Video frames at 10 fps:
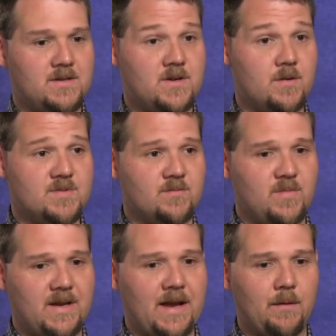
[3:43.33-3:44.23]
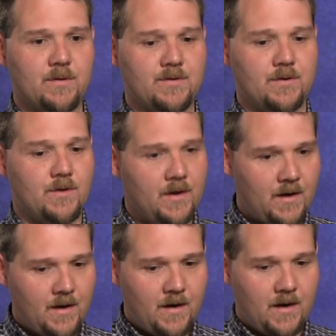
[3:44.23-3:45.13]
terms of being able to
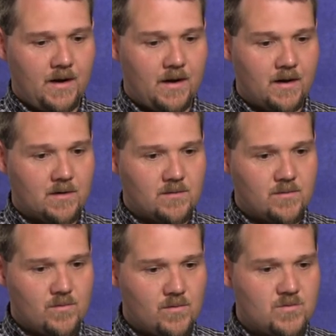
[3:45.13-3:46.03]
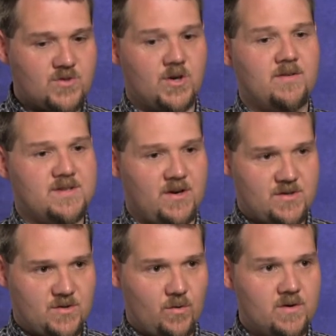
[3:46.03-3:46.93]
service our
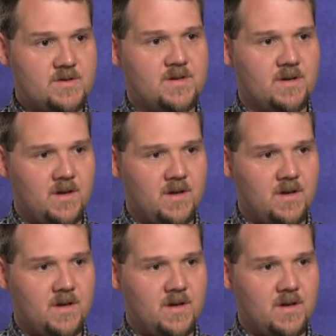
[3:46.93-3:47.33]
stores